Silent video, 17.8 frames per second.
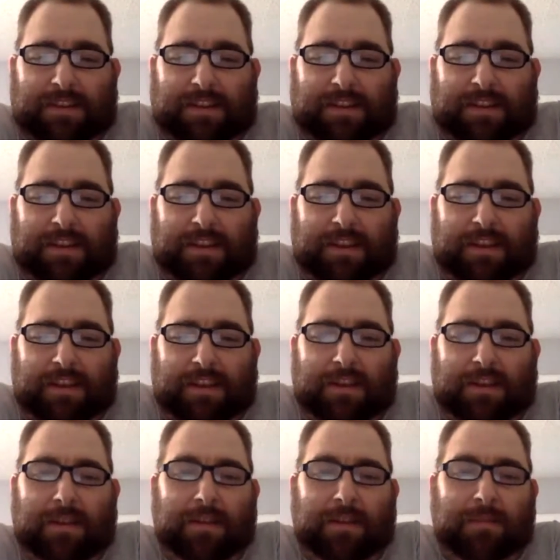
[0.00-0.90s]
And then
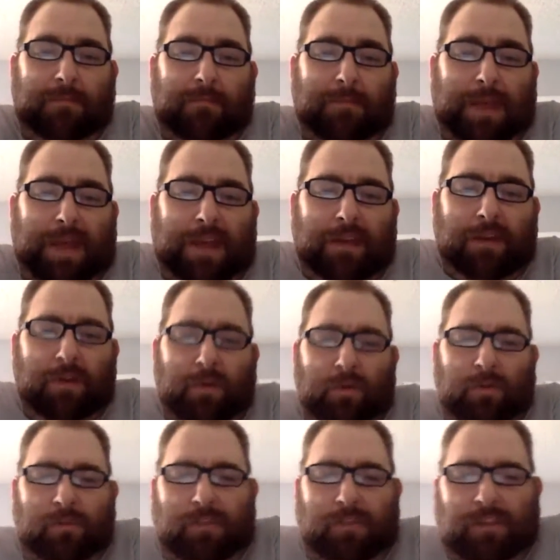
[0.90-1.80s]

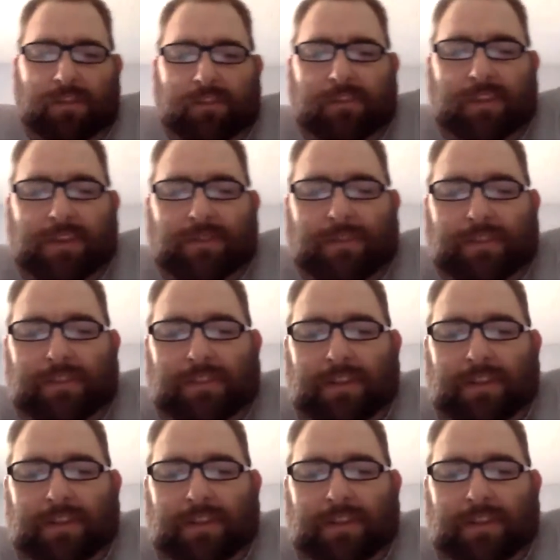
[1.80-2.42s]
Meadows in the 7th